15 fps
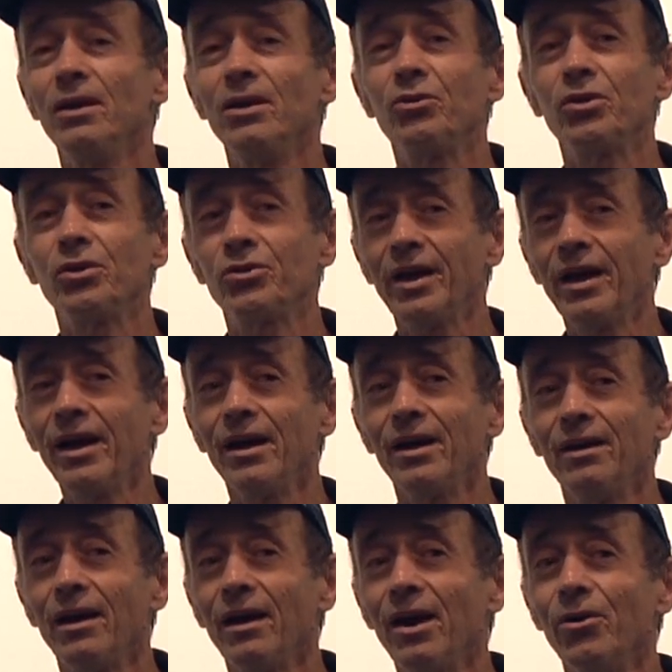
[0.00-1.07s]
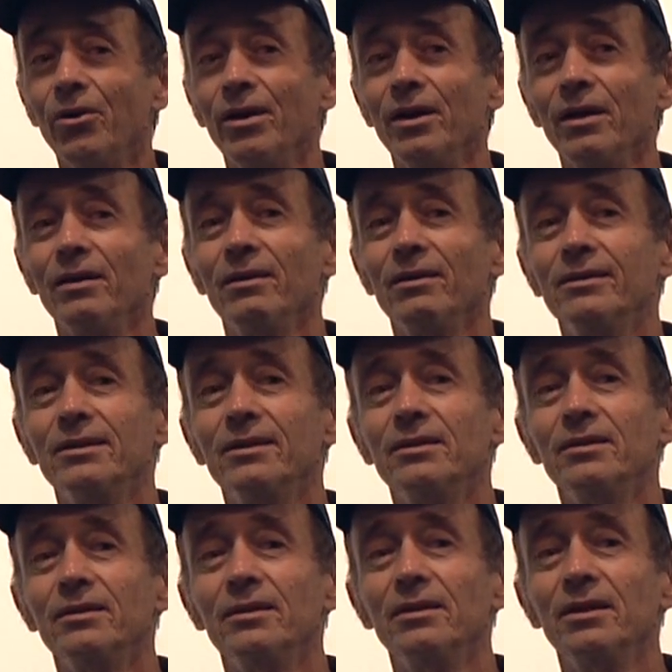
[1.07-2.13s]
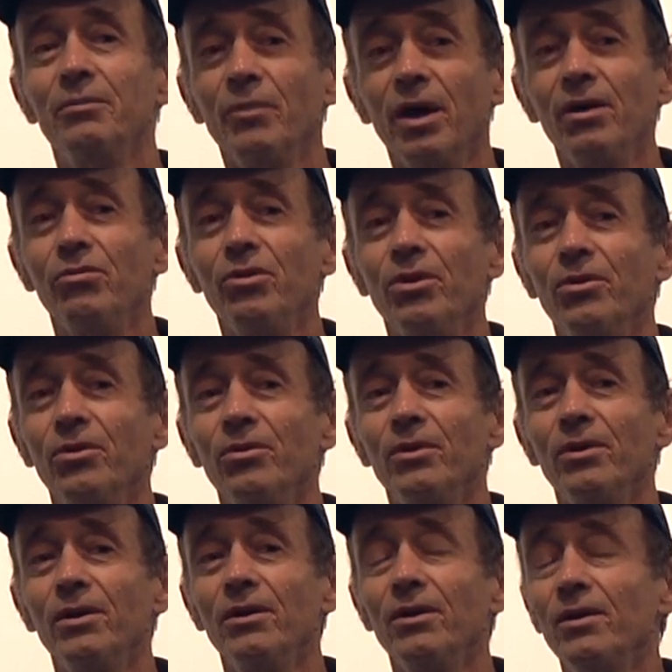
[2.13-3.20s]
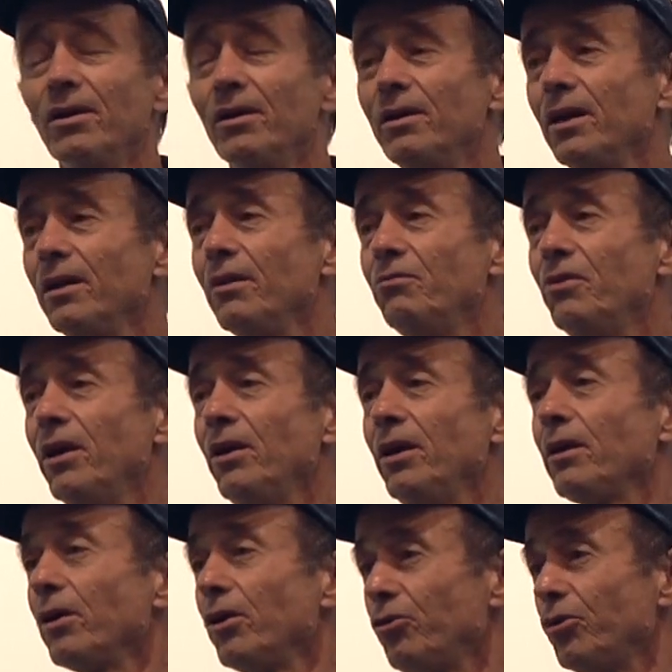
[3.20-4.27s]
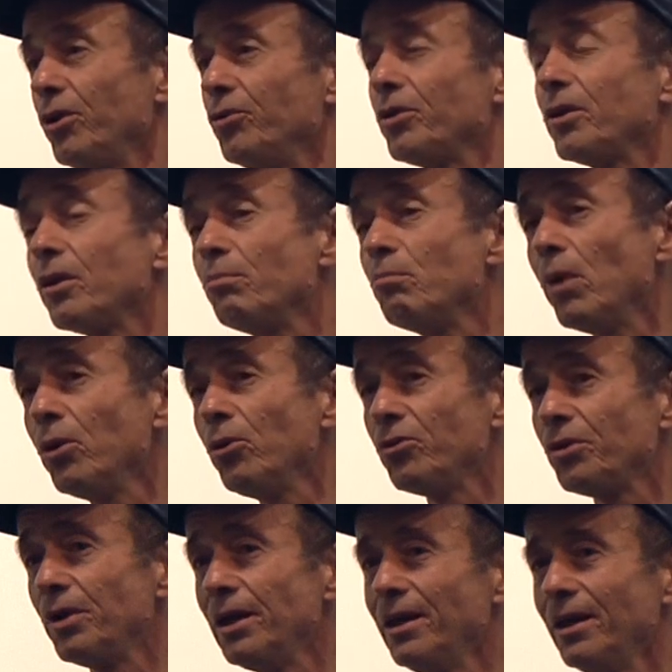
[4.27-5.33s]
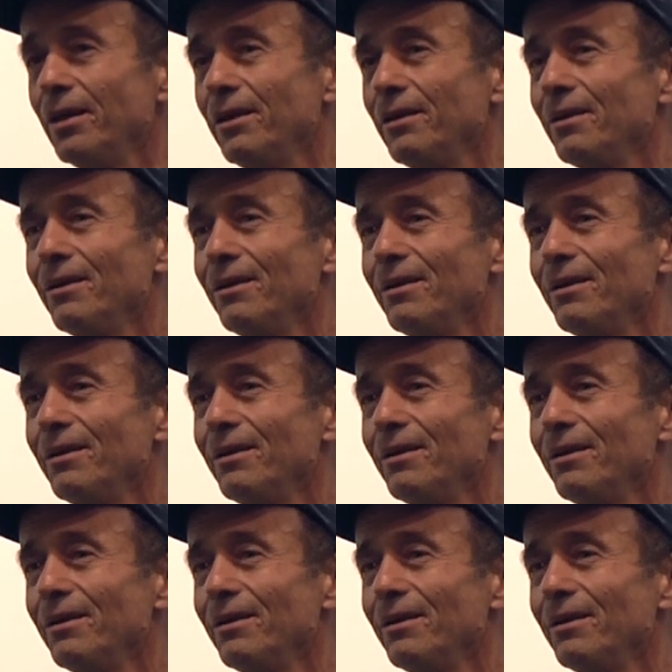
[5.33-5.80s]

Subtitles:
It's a sad irony, in my view, that the very countries that most need